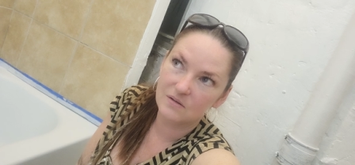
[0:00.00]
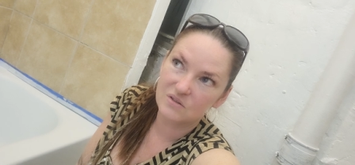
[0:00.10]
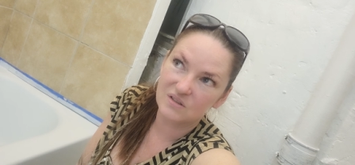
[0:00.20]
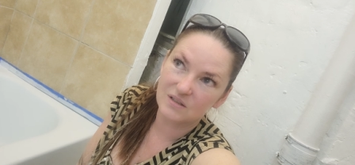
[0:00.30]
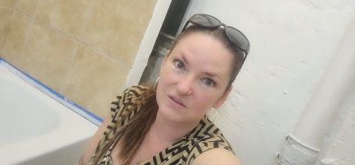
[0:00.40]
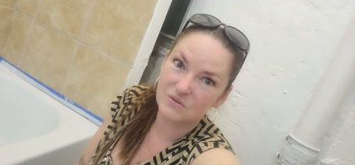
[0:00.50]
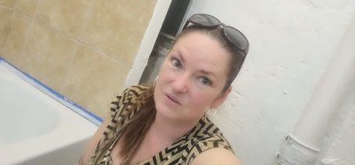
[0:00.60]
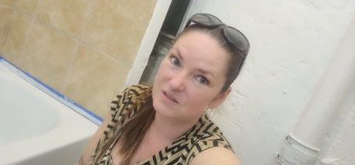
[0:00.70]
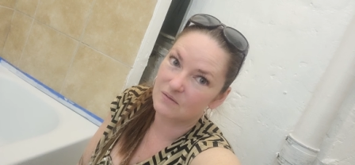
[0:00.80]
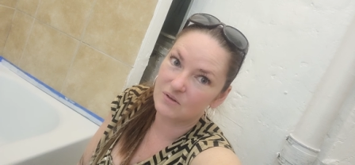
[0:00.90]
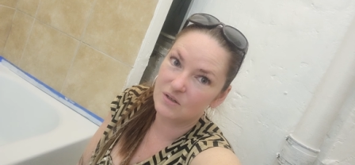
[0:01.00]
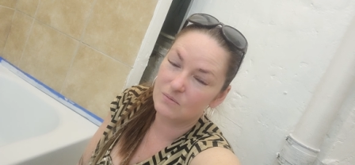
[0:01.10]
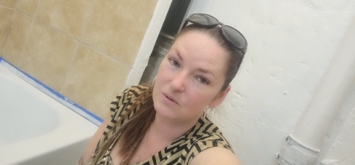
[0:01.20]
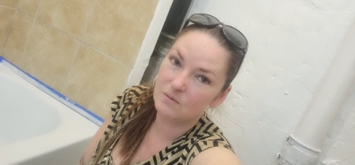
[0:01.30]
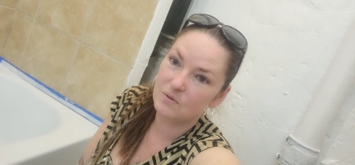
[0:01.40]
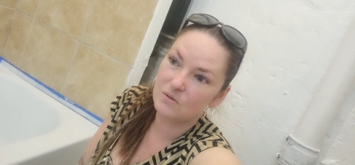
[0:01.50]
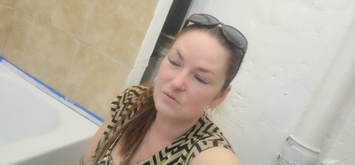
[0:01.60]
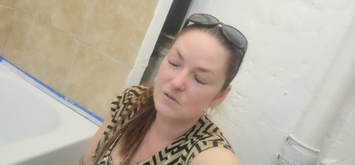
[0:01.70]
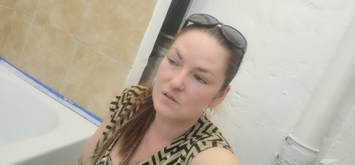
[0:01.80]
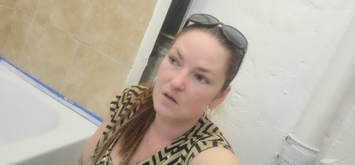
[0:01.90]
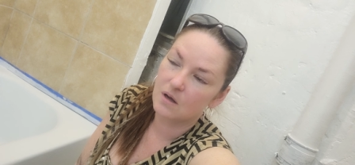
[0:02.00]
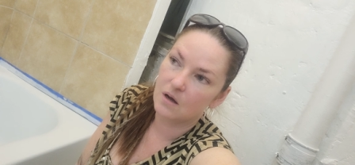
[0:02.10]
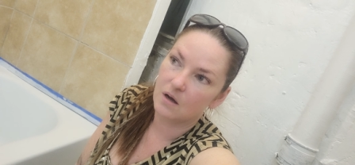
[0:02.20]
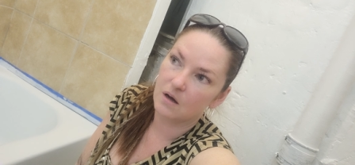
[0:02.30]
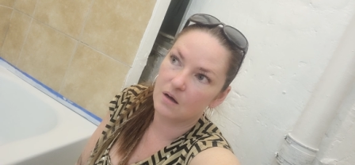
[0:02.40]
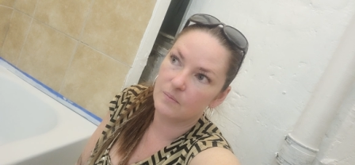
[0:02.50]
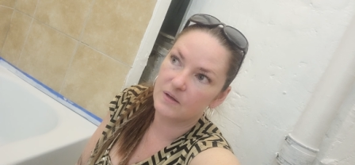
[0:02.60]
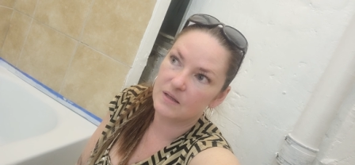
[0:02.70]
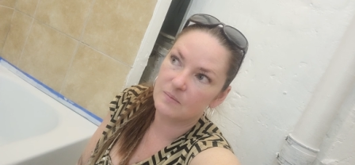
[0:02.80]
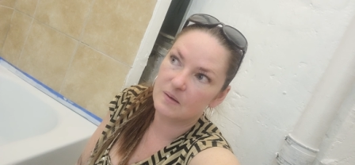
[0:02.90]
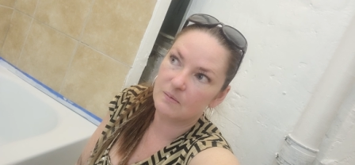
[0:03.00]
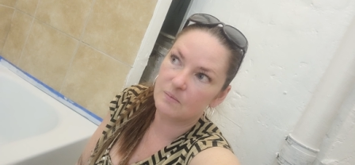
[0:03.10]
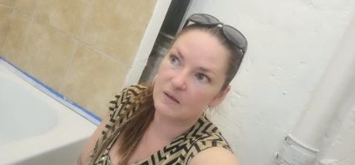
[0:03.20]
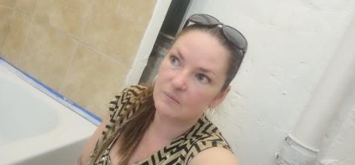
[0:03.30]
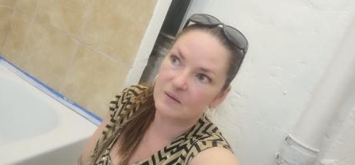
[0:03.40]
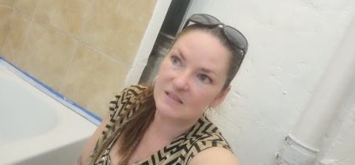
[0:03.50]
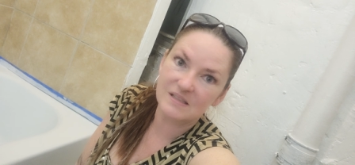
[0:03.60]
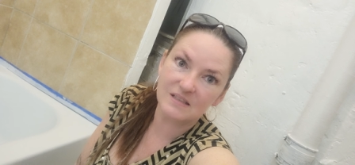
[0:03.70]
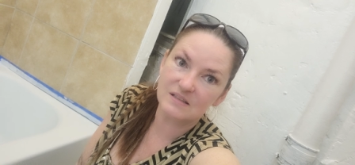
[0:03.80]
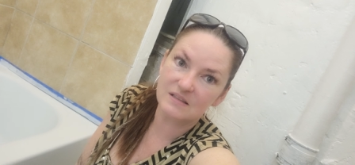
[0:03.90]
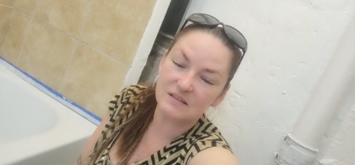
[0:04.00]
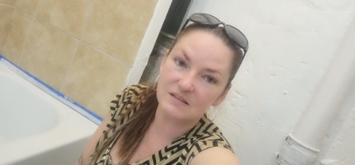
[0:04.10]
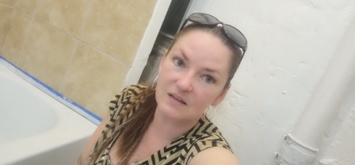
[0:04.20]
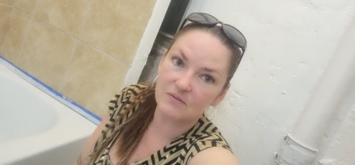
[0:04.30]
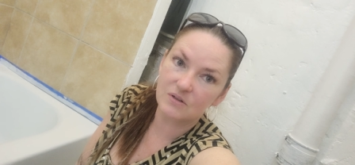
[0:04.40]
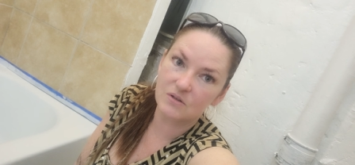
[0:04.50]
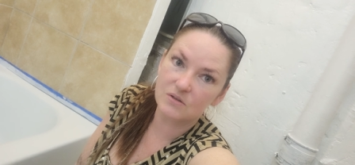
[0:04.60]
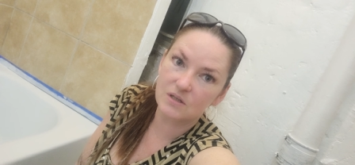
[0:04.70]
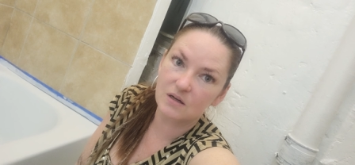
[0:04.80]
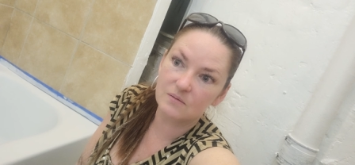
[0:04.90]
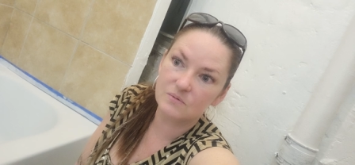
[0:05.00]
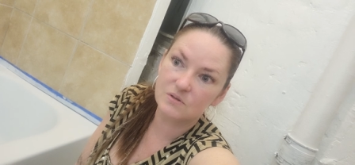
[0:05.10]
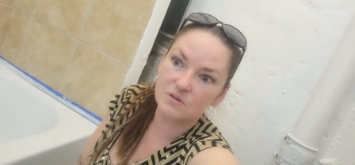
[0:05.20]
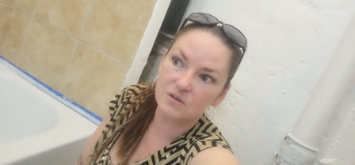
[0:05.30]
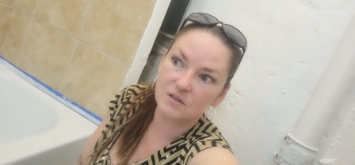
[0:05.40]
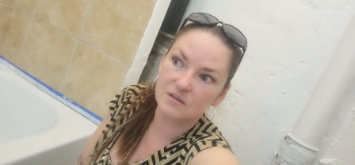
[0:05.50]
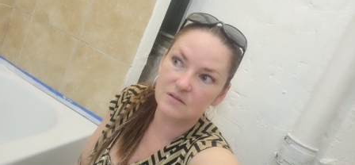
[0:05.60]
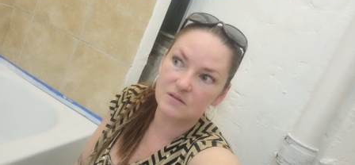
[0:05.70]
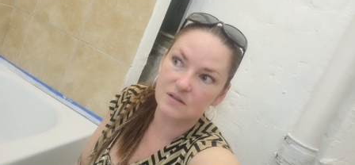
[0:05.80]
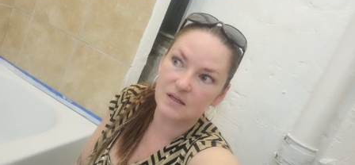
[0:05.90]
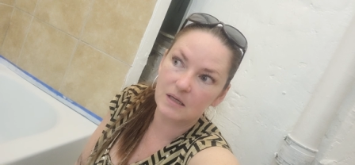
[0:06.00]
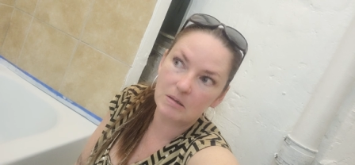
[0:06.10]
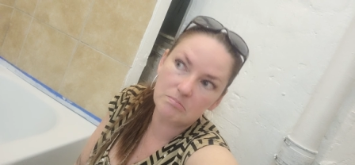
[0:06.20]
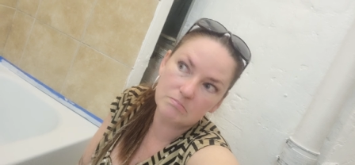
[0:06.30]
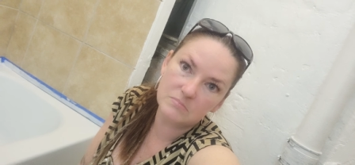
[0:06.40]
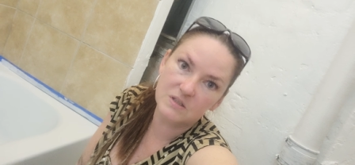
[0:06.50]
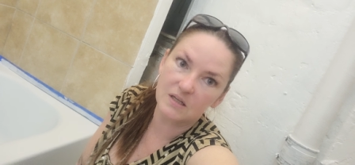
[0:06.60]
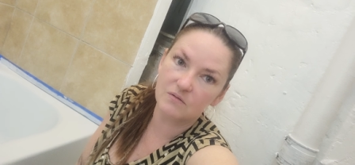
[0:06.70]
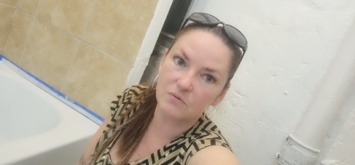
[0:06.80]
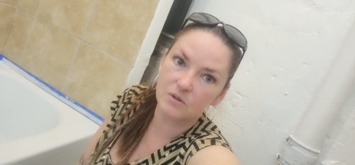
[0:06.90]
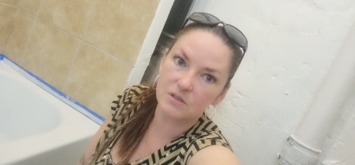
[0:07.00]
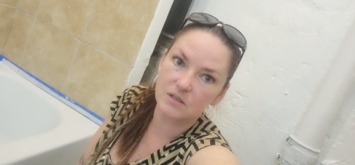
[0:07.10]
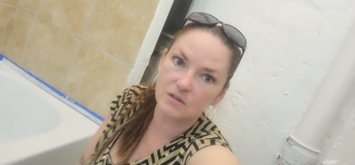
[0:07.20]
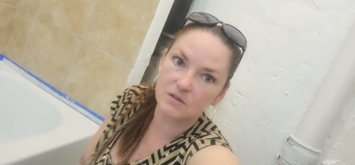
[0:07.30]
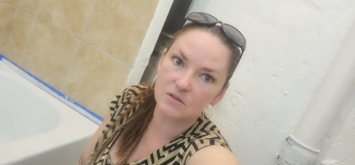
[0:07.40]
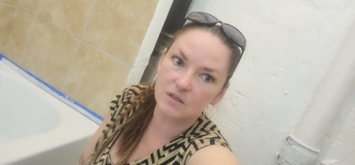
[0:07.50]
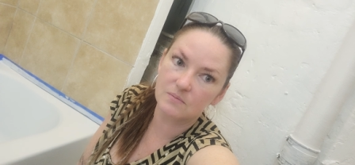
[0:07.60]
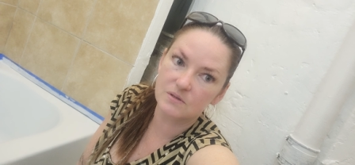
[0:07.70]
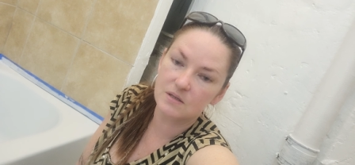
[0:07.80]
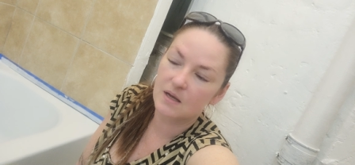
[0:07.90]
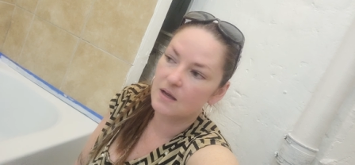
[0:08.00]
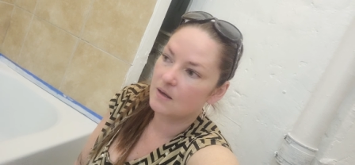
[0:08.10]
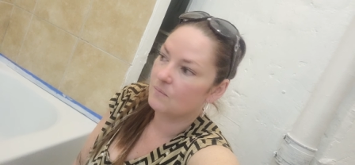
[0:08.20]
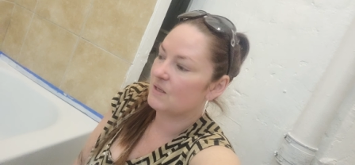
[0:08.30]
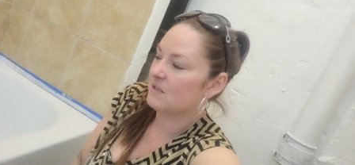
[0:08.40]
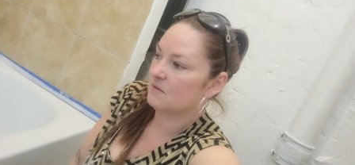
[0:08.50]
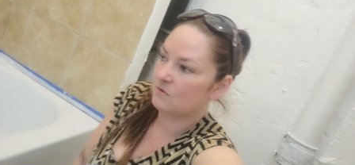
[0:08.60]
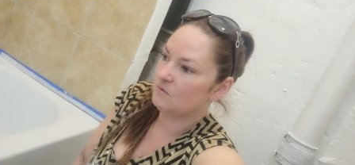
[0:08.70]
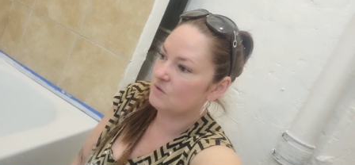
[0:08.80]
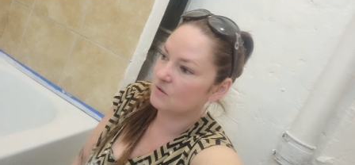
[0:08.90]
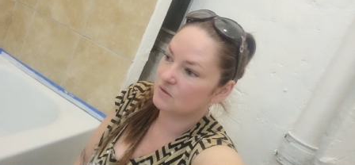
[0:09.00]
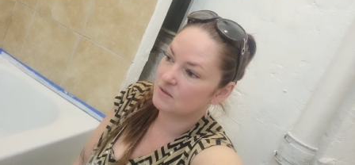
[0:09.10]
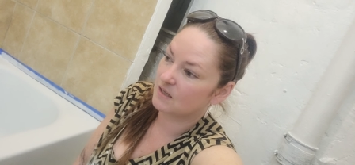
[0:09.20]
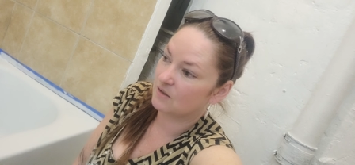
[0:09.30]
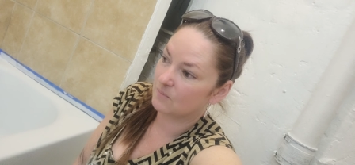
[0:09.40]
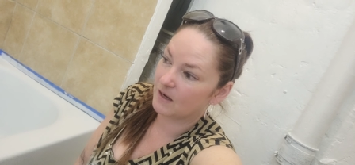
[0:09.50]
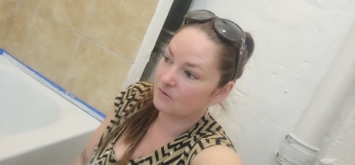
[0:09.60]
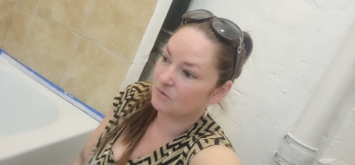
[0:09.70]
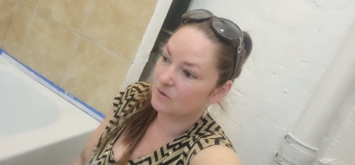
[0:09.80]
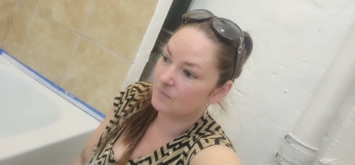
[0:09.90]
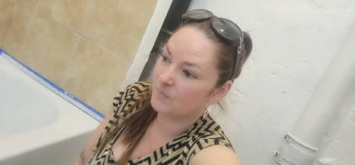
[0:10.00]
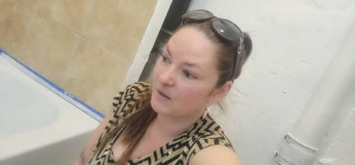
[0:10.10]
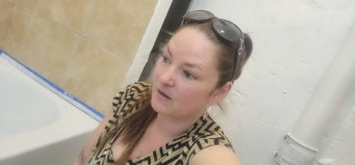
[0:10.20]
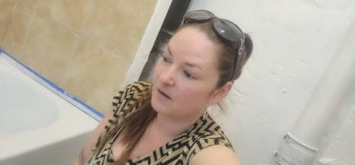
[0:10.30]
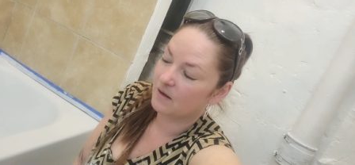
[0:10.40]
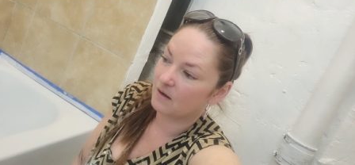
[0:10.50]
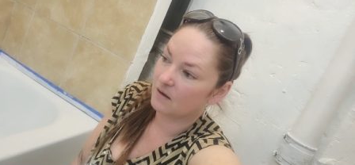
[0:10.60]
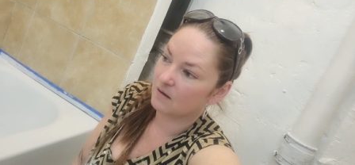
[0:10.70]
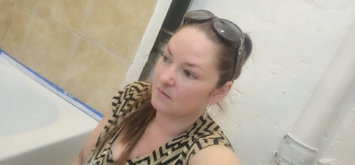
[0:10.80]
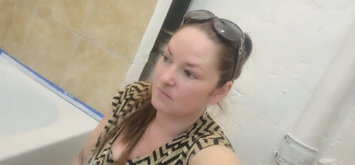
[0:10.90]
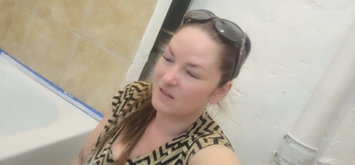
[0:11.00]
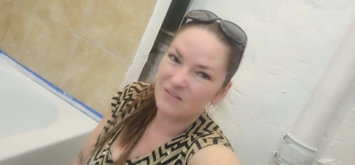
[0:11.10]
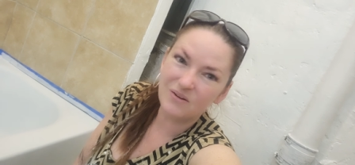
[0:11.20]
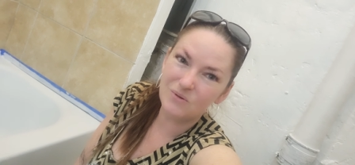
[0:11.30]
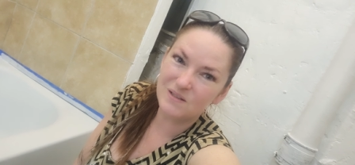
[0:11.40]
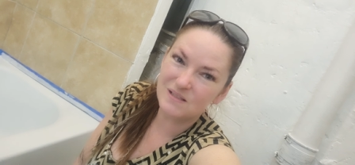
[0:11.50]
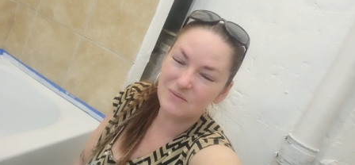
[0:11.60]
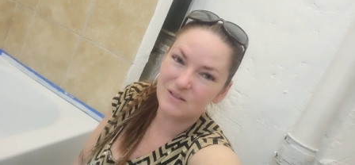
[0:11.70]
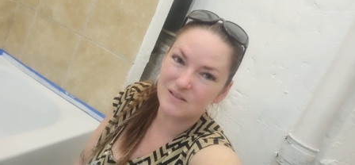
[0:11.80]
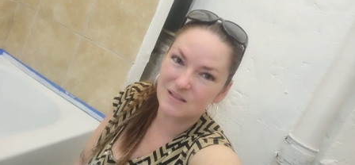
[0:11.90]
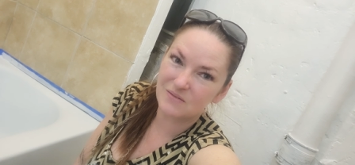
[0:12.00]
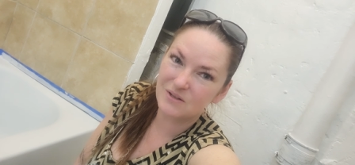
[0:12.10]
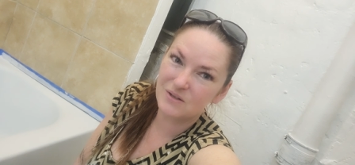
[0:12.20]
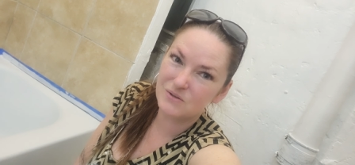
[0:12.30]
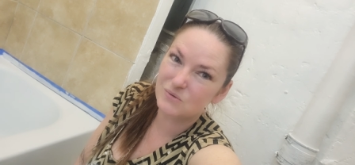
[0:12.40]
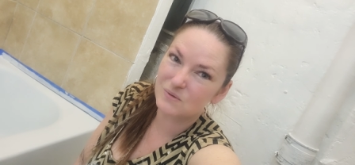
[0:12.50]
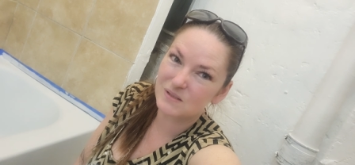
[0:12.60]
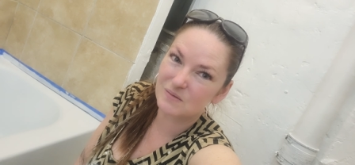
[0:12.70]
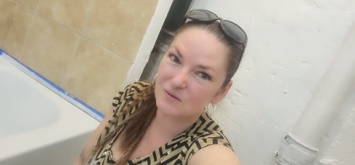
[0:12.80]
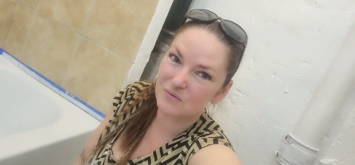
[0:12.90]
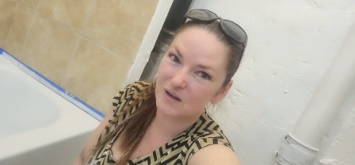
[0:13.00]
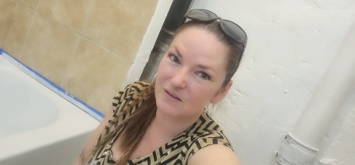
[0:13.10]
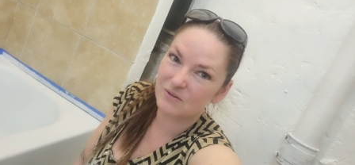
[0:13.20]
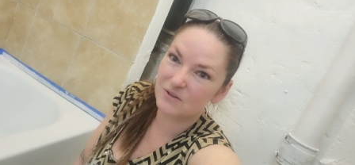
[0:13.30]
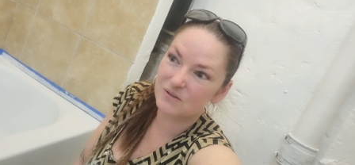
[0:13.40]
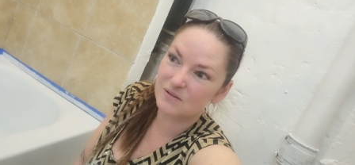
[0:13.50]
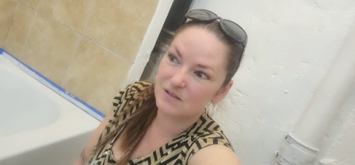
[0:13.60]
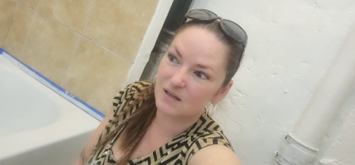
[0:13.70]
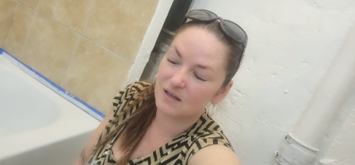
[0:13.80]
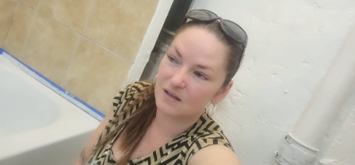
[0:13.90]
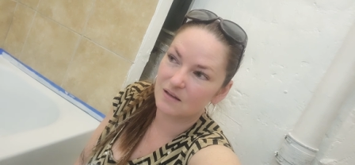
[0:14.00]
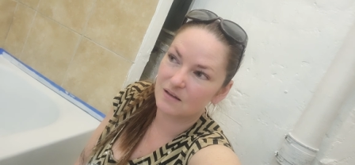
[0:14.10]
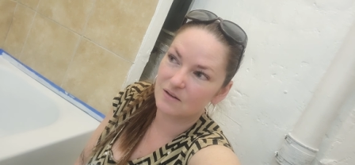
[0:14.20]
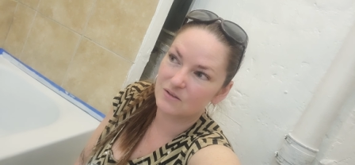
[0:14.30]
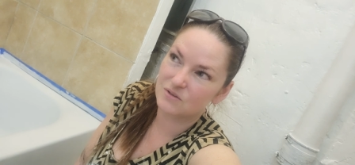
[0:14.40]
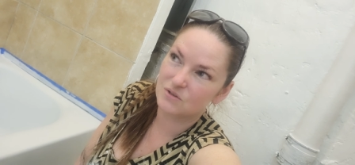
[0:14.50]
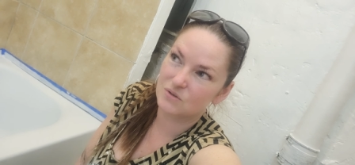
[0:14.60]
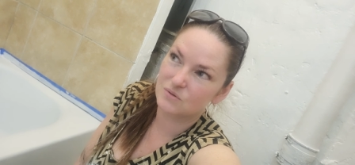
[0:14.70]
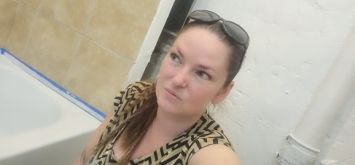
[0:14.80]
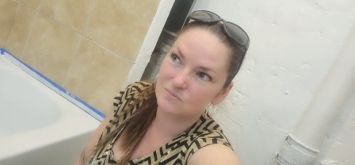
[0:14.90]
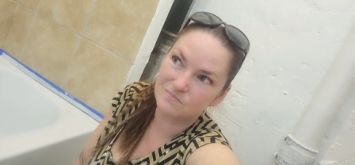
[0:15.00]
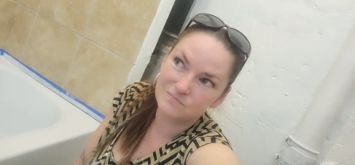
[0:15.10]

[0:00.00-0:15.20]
turn into a 7-year with abuse. And then maybe make my 6 and 7-year tubs turn into like 10, 14-year tubs. Because if you have to close down your bathroom, even once every 7 years or once every 5 years, and it costs you